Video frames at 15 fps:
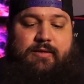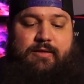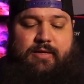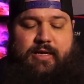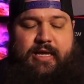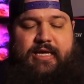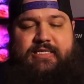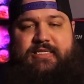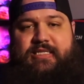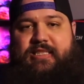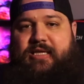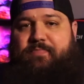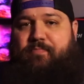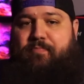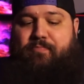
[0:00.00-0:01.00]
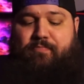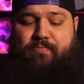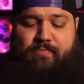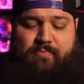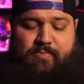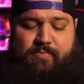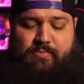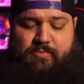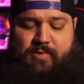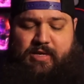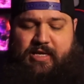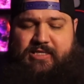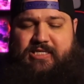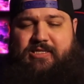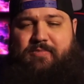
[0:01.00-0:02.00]
Is it
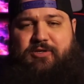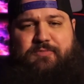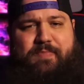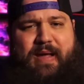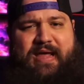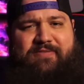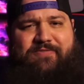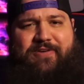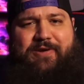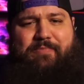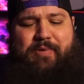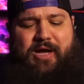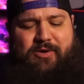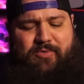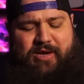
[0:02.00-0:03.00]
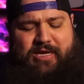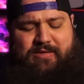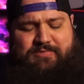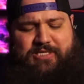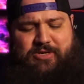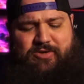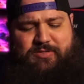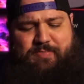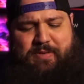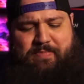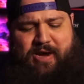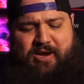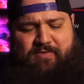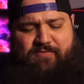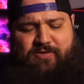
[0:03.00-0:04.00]
the most bang for your buck when it comes to USB
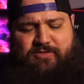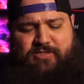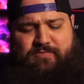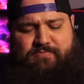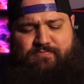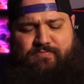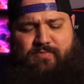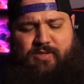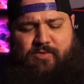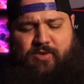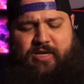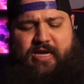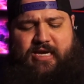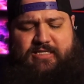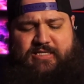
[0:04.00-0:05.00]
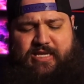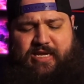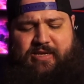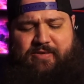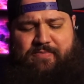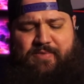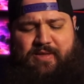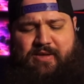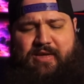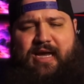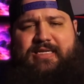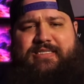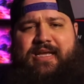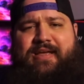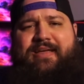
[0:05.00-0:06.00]
microphones? What do you guys think?
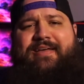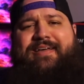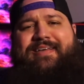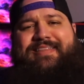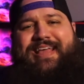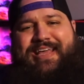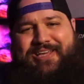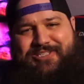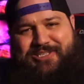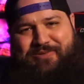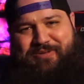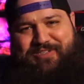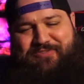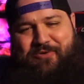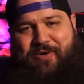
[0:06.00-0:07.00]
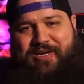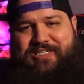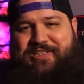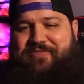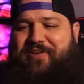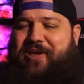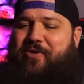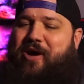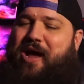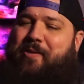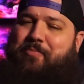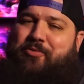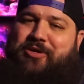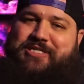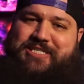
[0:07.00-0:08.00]
Guys, thank you so much for watching the video. I
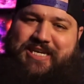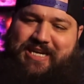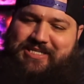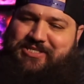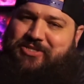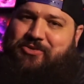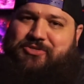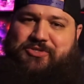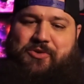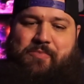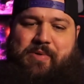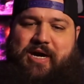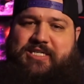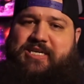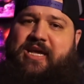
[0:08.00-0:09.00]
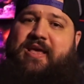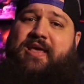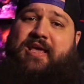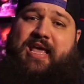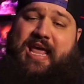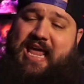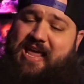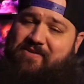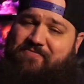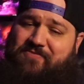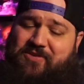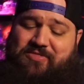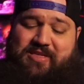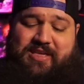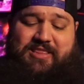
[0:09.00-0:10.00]
appreciate it so much. If
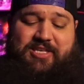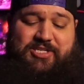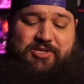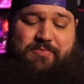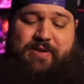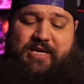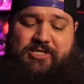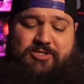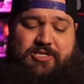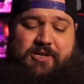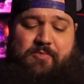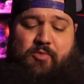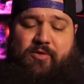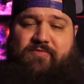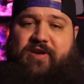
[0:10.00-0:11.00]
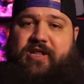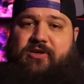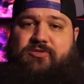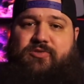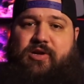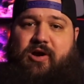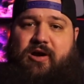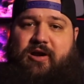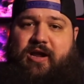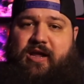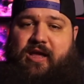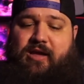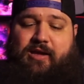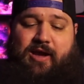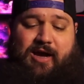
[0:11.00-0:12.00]
you think that you'd be interested in more videos
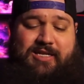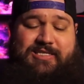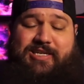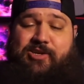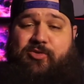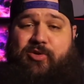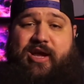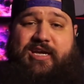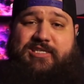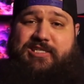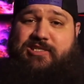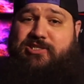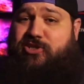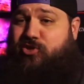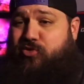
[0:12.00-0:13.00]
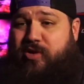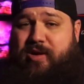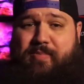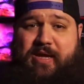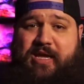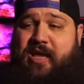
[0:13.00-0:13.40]
regarding content creation, streaming,